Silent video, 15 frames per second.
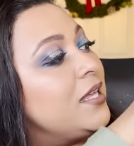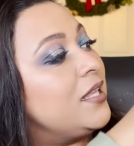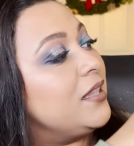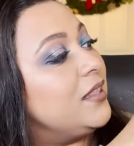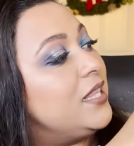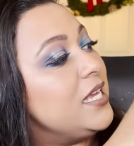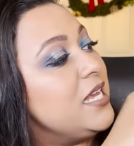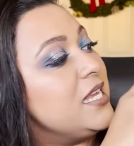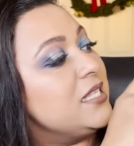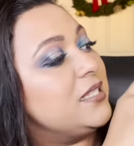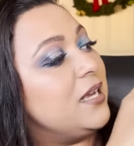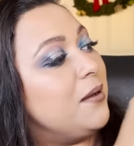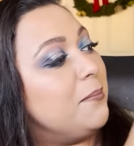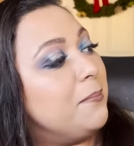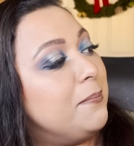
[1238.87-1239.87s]
These
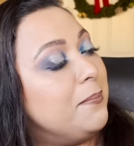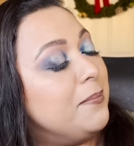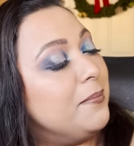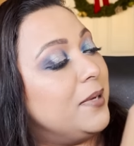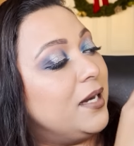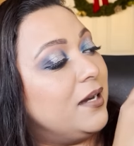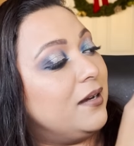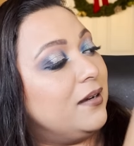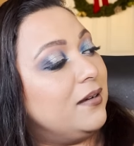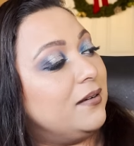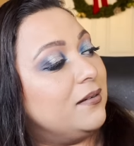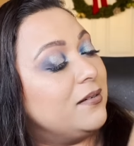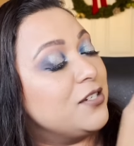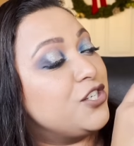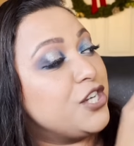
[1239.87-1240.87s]

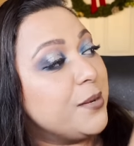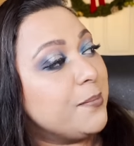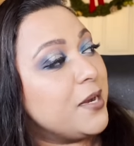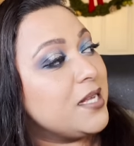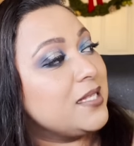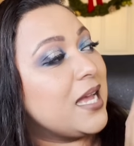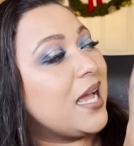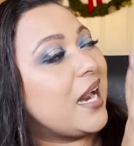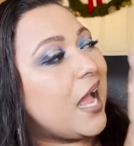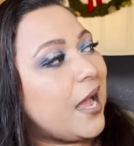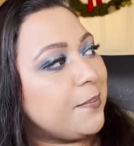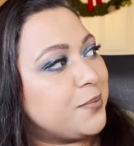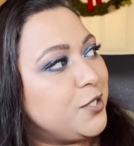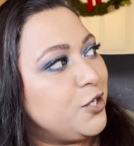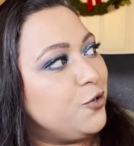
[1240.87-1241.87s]
shimmers are
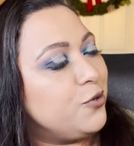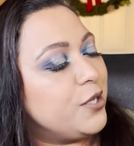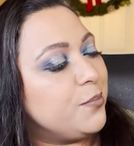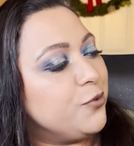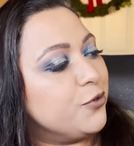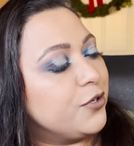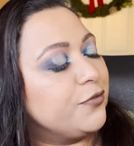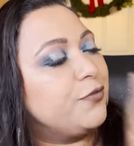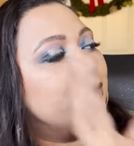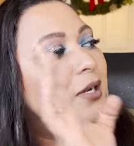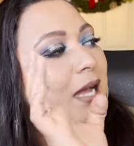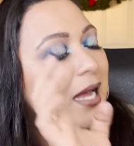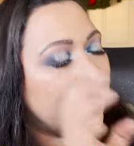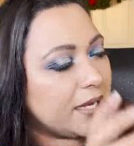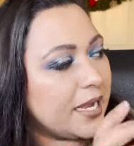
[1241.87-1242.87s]
absolutely beautiful.
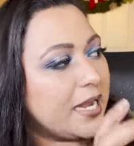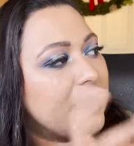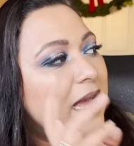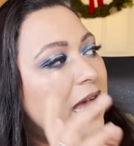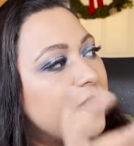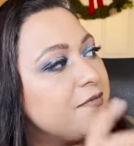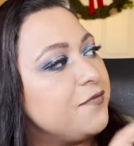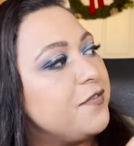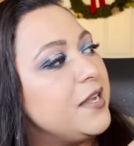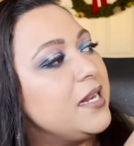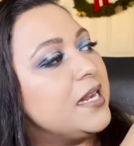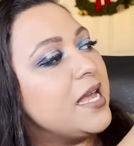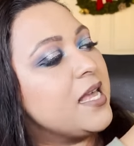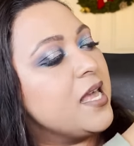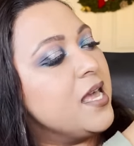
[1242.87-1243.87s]
Again, I feel
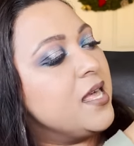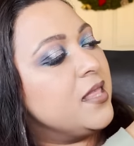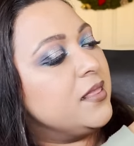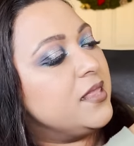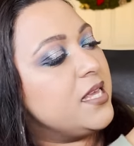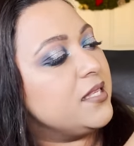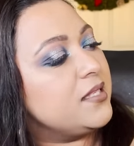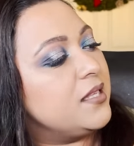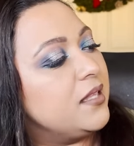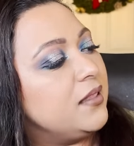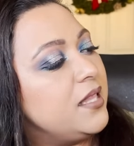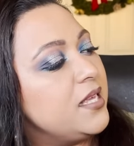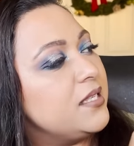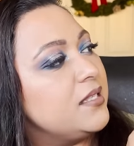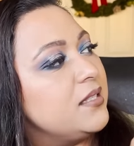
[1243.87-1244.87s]
like this
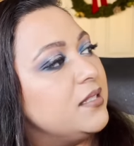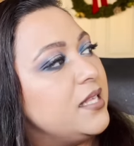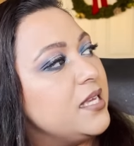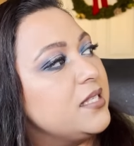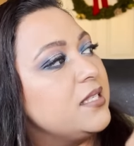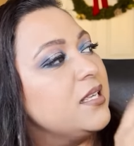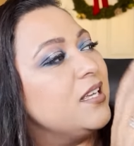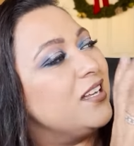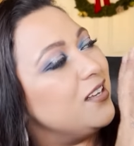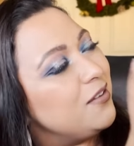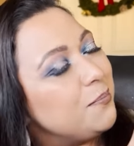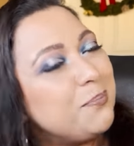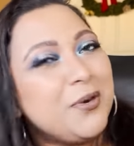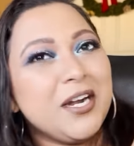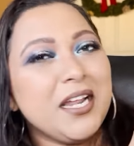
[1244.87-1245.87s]

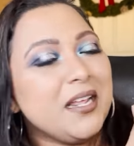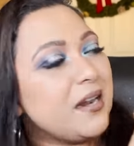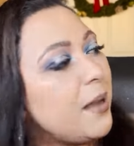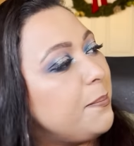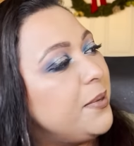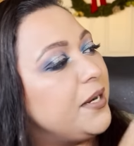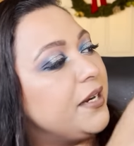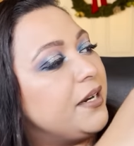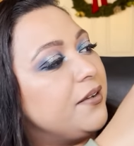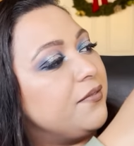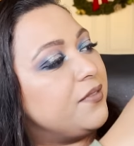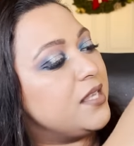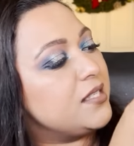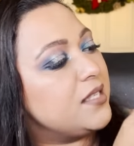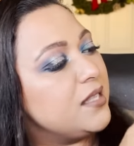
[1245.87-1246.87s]
pretty repetitive,
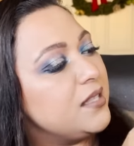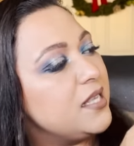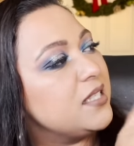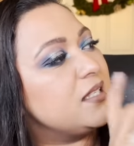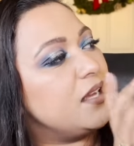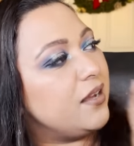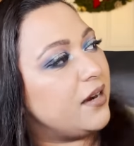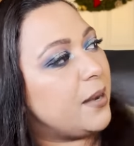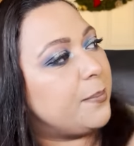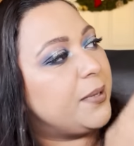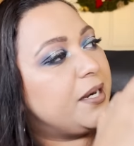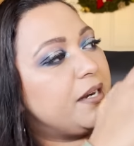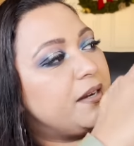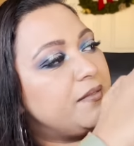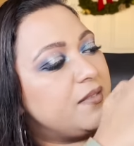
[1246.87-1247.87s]
this and this
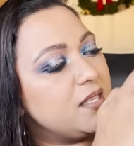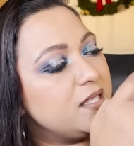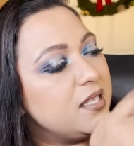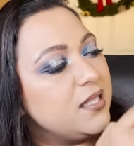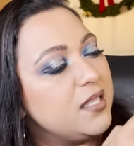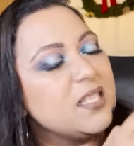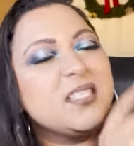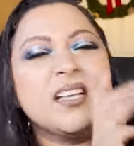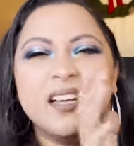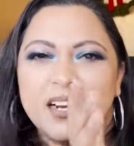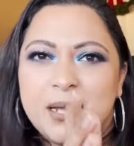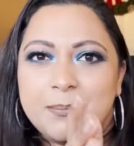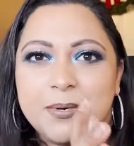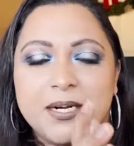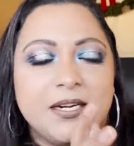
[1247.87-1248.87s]
repetitive, this and this
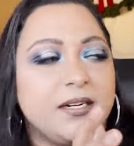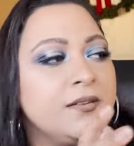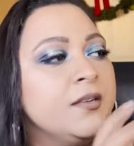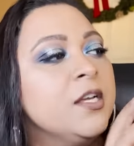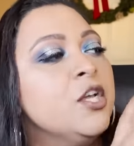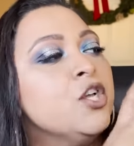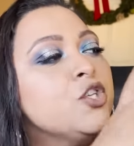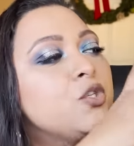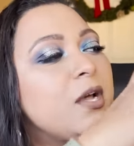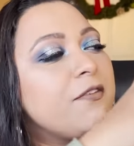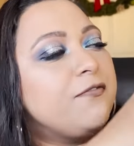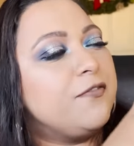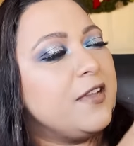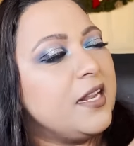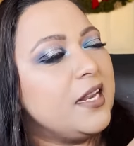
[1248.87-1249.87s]
repetitive. So I
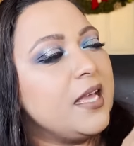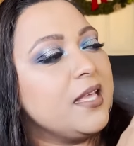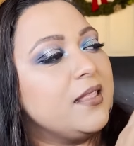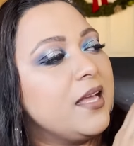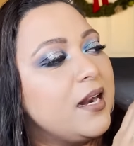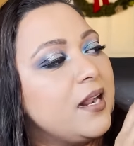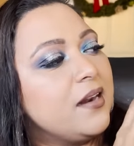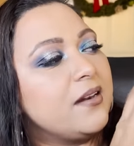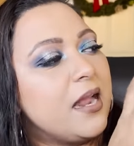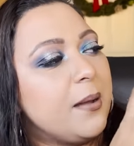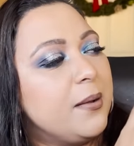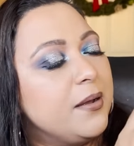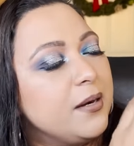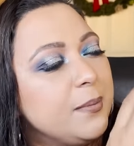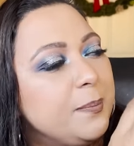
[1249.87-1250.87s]
feel like there are
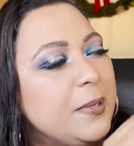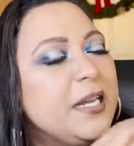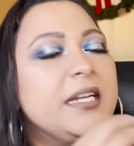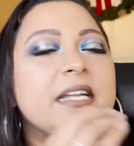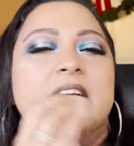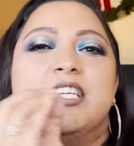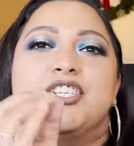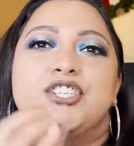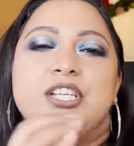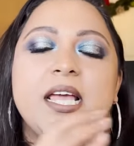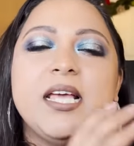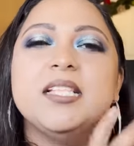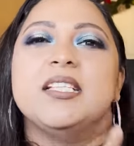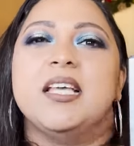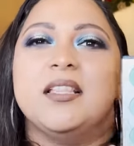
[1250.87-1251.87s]
repeating
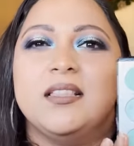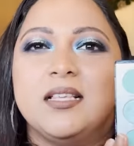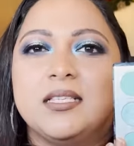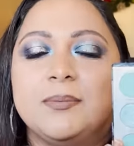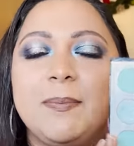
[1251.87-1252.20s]
shades in this